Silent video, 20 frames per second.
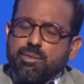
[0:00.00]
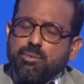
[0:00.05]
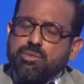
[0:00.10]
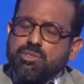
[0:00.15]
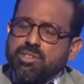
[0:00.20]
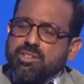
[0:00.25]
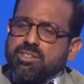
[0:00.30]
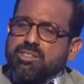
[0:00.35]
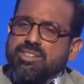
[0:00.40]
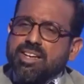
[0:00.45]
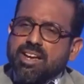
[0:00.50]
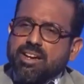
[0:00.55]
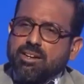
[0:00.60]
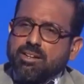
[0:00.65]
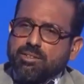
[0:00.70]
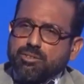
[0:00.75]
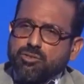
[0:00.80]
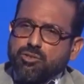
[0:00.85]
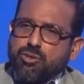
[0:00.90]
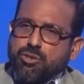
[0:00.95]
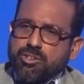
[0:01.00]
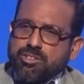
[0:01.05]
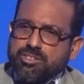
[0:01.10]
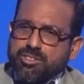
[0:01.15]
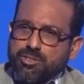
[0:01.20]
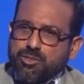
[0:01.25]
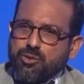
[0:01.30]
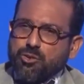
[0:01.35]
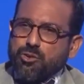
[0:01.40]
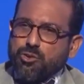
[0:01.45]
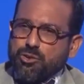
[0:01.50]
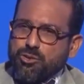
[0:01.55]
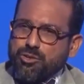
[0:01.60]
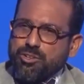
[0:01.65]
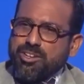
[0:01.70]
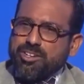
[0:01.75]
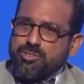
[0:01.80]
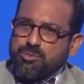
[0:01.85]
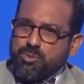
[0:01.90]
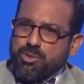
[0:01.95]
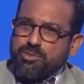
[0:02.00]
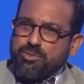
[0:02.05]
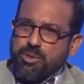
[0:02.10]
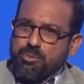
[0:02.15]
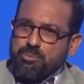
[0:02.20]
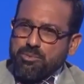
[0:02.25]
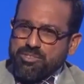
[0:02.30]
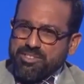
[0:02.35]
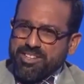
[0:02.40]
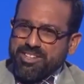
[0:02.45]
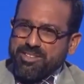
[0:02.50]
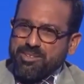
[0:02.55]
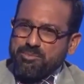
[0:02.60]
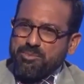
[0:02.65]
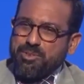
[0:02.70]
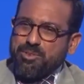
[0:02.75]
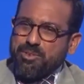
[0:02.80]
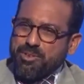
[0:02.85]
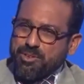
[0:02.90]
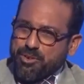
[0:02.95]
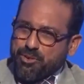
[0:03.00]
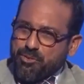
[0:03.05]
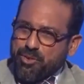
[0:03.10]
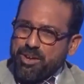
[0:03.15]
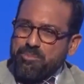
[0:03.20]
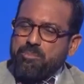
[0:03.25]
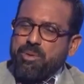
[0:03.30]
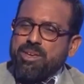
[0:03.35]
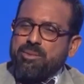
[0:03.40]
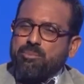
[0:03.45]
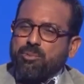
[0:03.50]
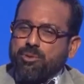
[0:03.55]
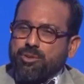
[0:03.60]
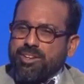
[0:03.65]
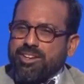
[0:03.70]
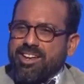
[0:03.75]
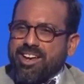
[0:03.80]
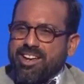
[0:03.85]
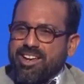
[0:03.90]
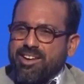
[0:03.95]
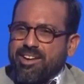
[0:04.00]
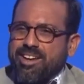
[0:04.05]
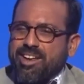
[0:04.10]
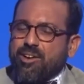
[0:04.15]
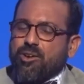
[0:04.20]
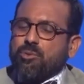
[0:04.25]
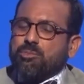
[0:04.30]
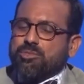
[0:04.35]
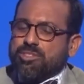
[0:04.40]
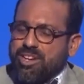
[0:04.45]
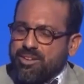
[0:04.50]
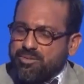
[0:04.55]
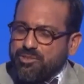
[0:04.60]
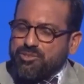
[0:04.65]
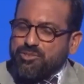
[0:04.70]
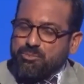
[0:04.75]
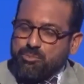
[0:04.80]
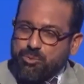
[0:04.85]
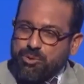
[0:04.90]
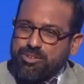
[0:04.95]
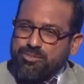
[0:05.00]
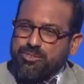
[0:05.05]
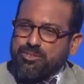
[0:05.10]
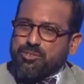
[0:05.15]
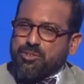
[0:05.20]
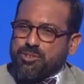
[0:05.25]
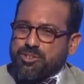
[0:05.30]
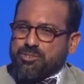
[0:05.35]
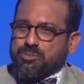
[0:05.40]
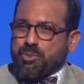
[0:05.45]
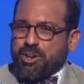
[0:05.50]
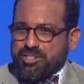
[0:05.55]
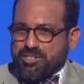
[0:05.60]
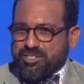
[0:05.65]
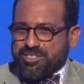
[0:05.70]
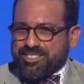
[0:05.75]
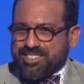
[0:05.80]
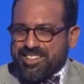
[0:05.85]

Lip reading: There was an attack on attorneys a little earlier. I just want to represent them. They're great people, and I hope to have the support of attorneys watching